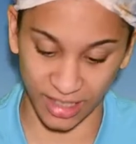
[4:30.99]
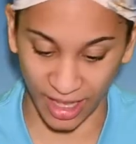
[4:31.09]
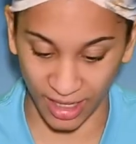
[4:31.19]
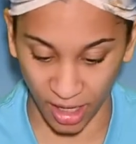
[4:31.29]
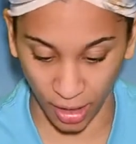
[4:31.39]

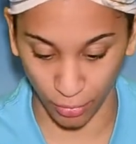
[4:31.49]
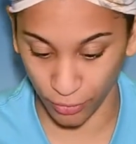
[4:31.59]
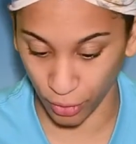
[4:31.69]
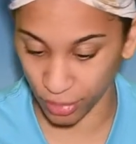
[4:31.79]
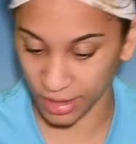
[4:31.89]
that
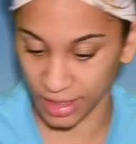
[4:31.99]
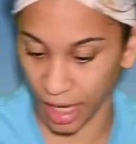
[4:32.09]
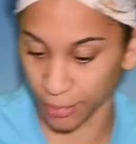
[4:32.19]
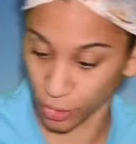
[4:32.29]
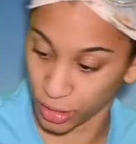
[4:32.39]
first, and
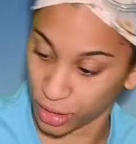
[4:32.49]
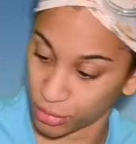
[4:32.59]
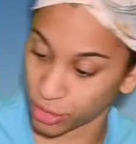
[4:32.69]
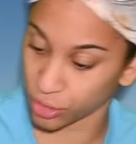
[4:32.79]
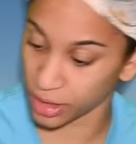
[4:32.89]
I'm going to
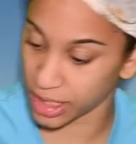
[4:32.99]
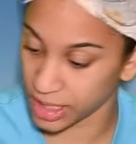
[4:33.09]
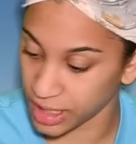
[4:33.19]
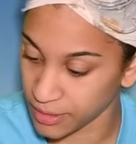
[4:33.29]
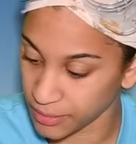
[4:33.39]
use
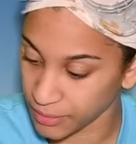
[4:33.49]
green.